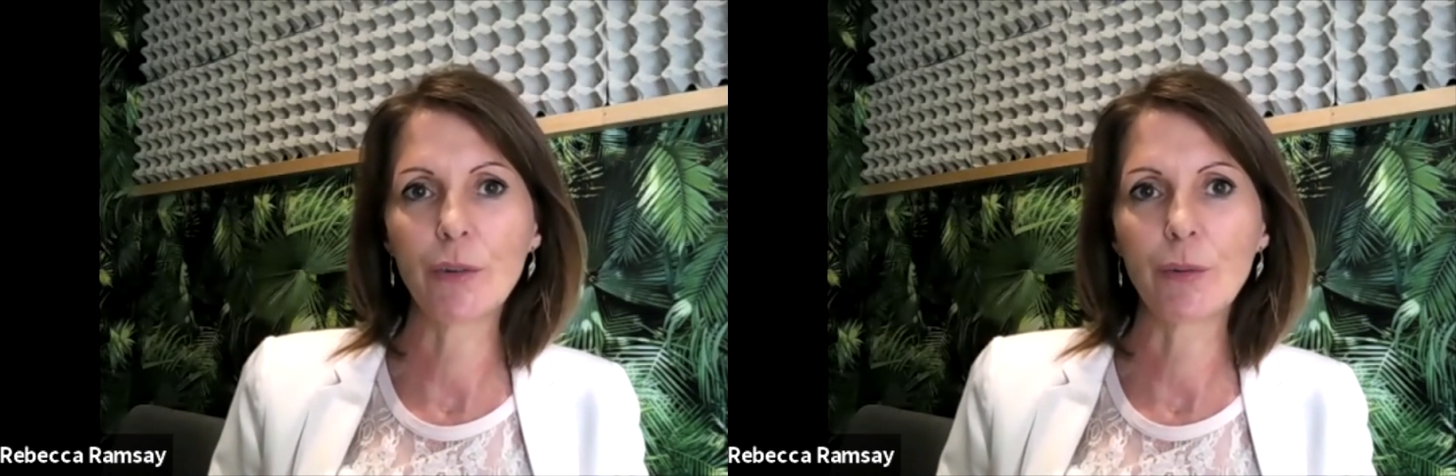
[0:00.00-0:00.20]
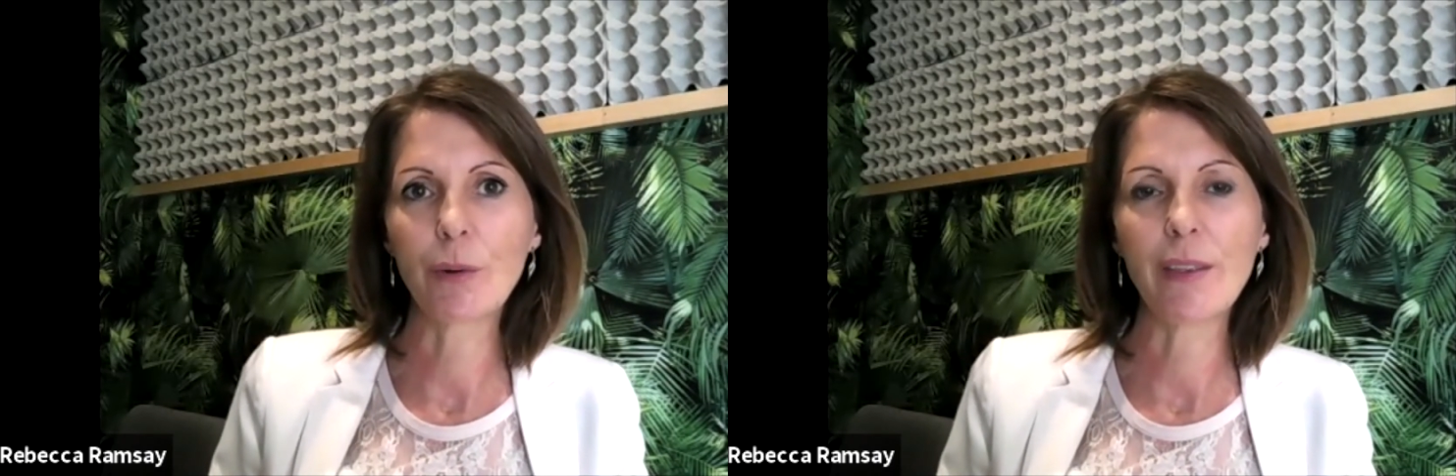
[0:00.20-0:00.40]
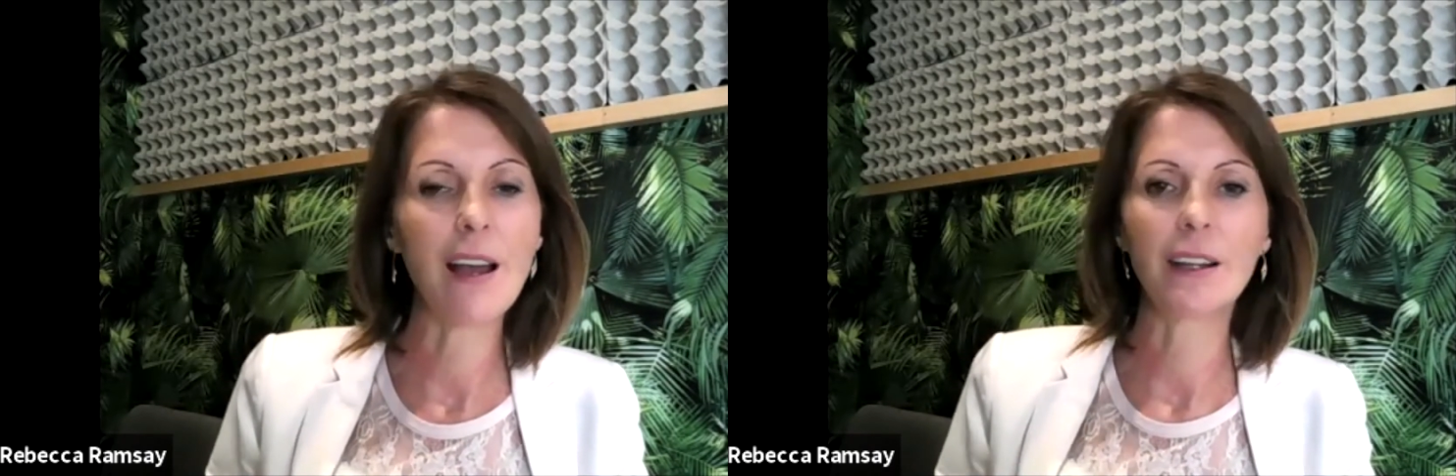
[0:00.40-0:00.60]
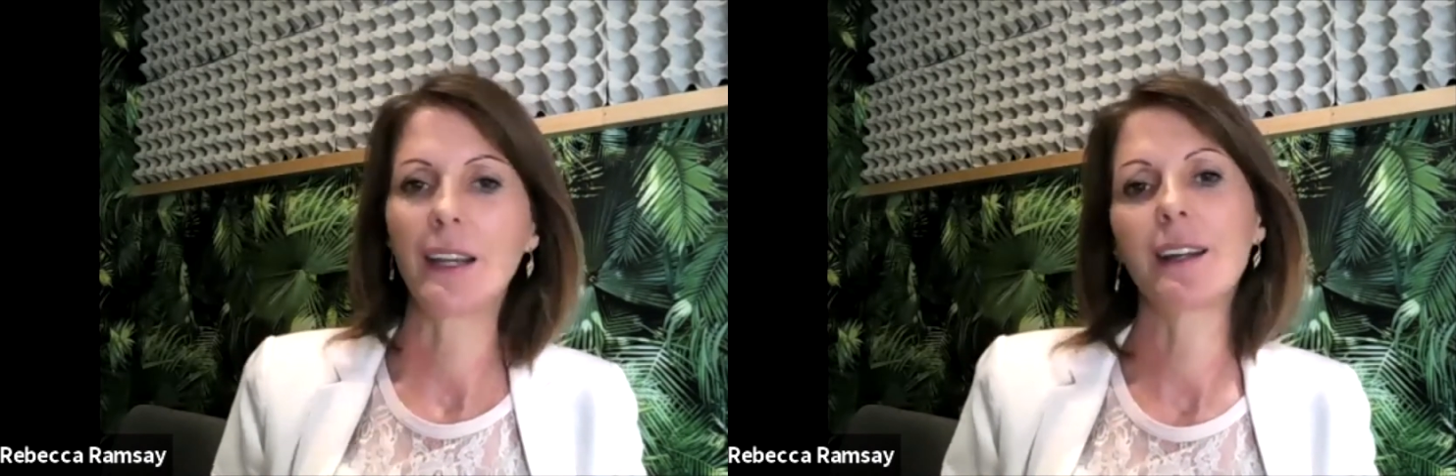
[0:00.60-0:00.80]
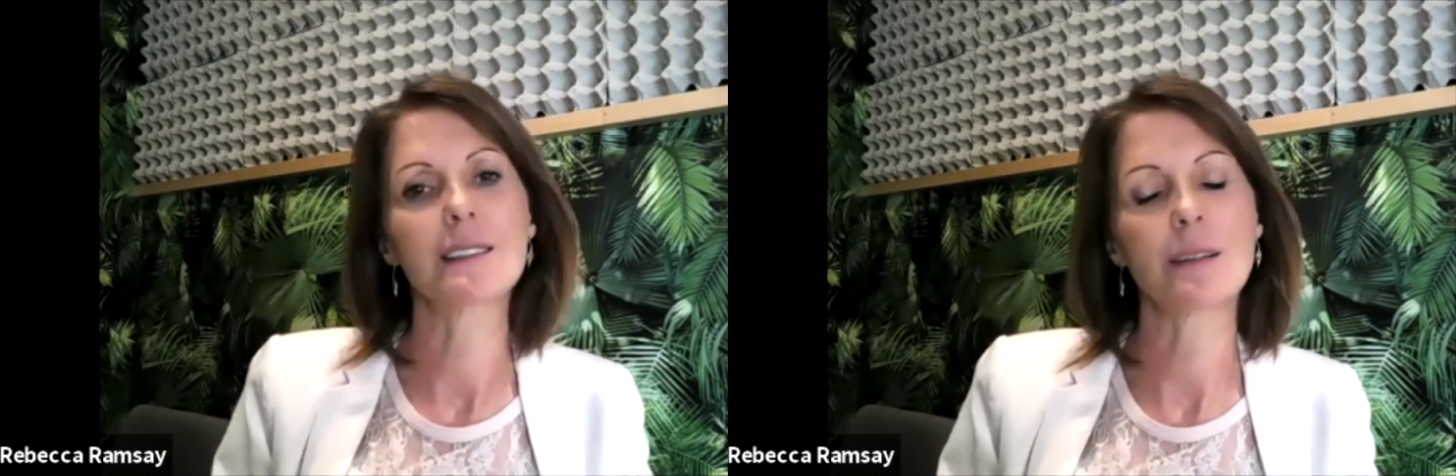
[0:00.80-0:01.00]
without
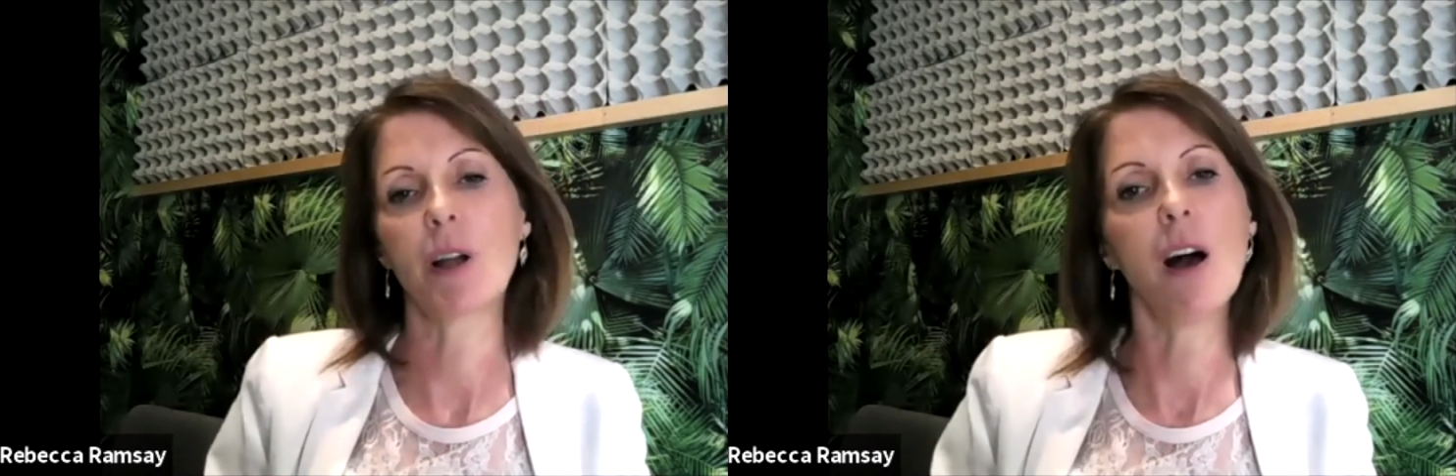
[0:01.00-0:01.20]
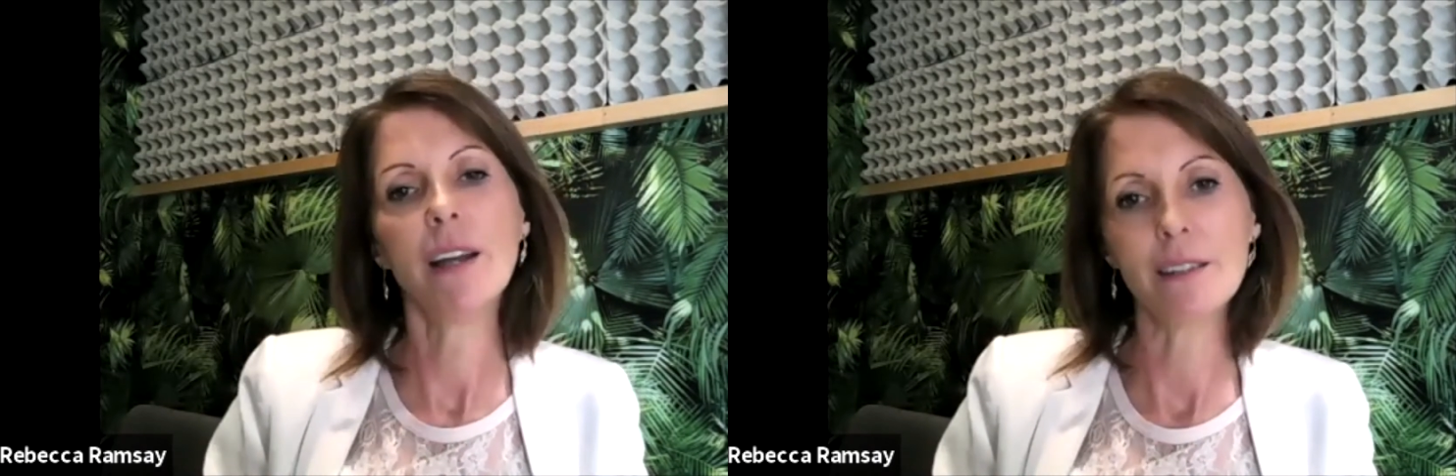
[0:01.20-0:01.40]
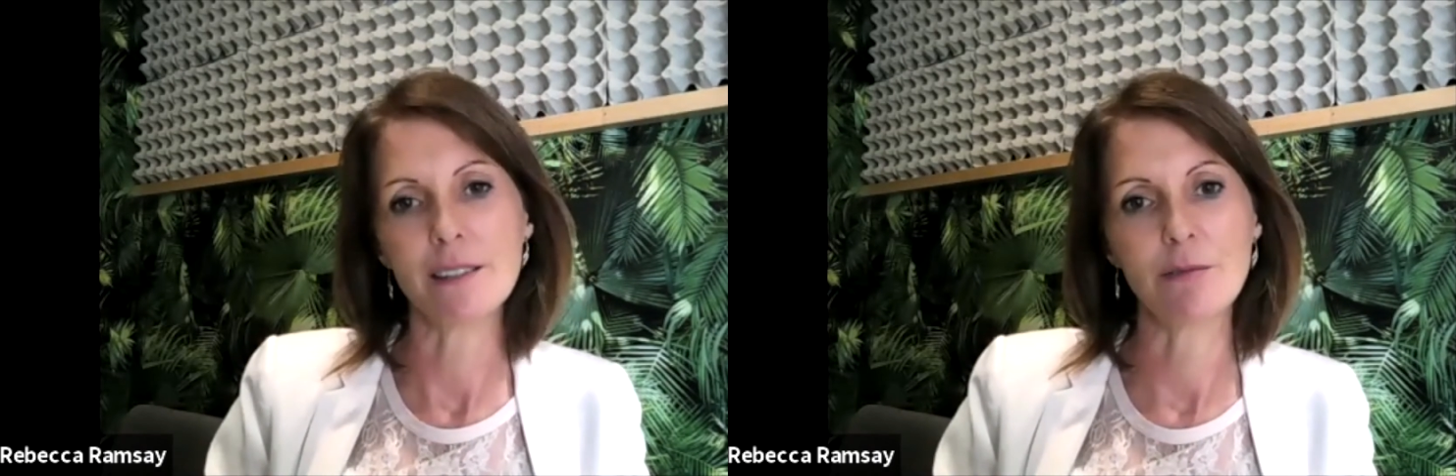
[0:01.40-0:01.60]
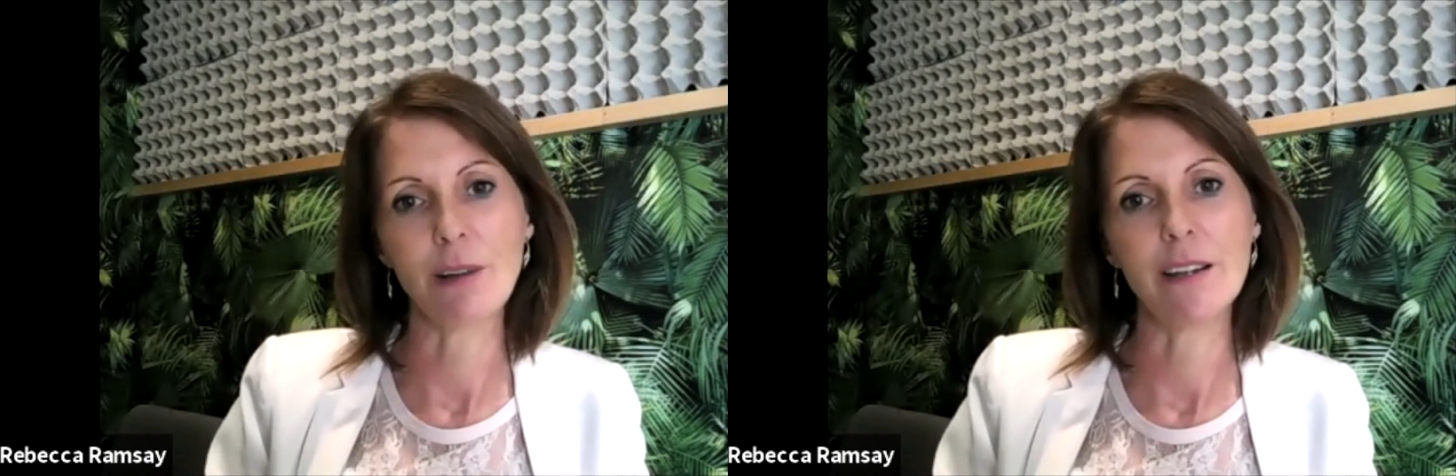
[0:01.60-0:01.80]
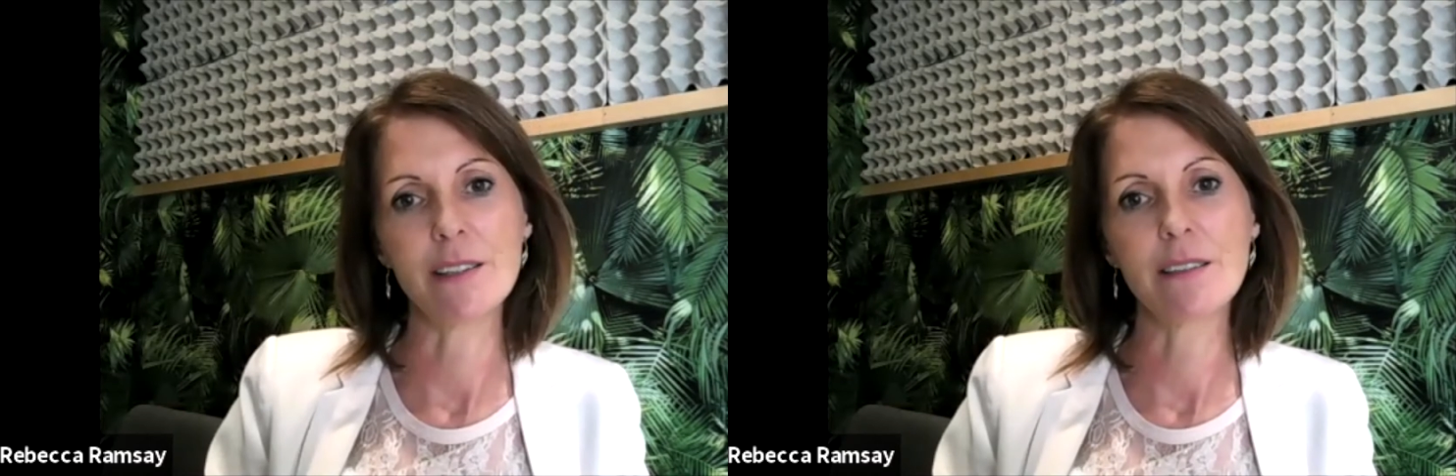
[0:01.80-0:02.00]
getting some guidance
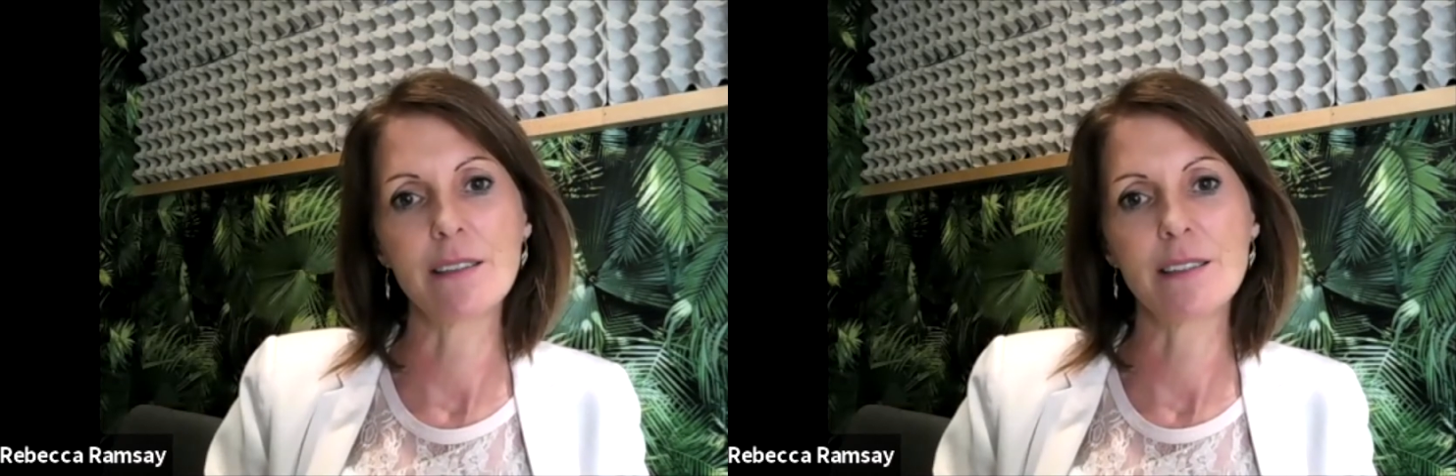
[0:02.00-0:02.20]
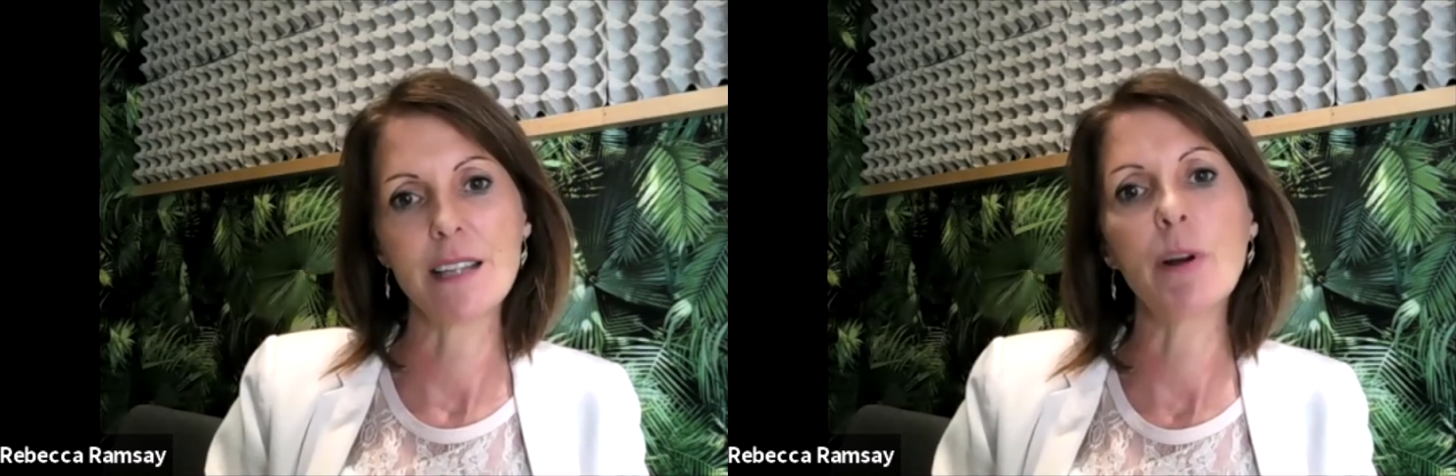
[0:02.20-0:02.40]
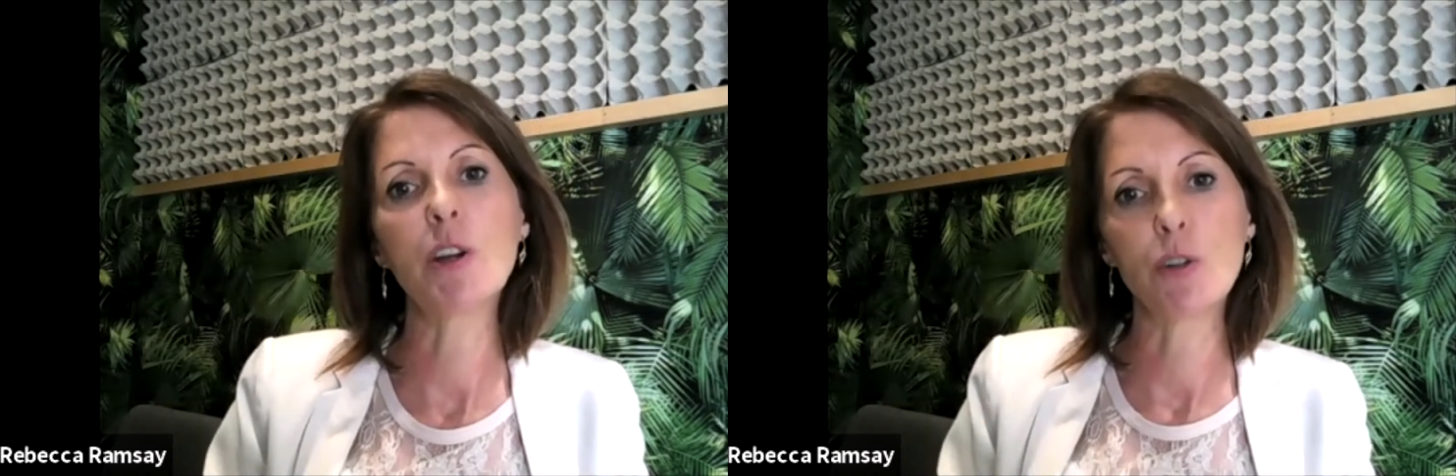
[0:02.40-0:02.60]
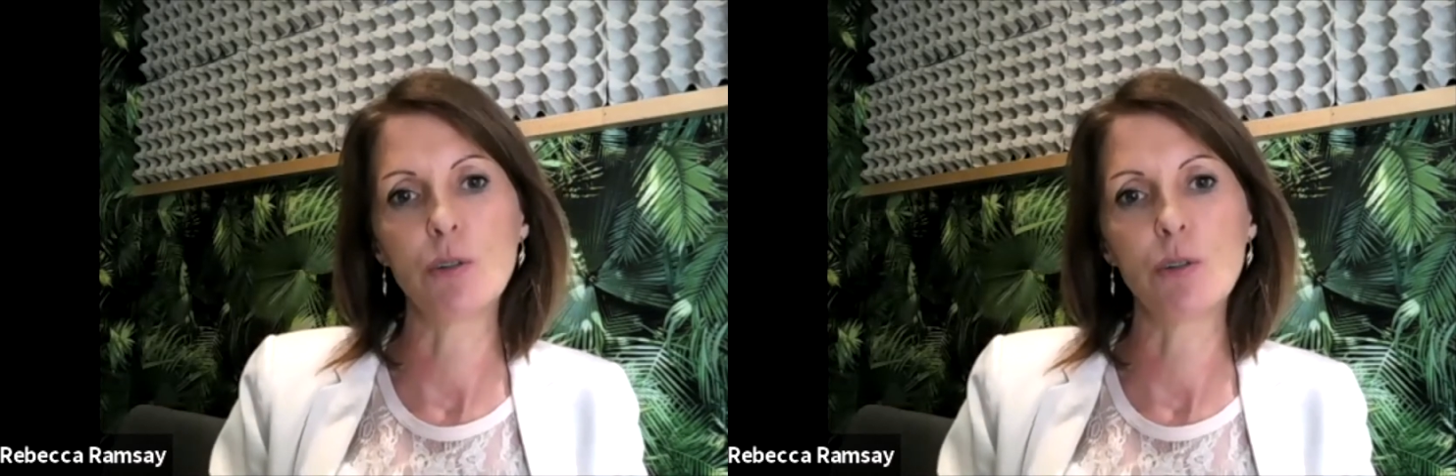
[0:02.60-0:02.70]
around someone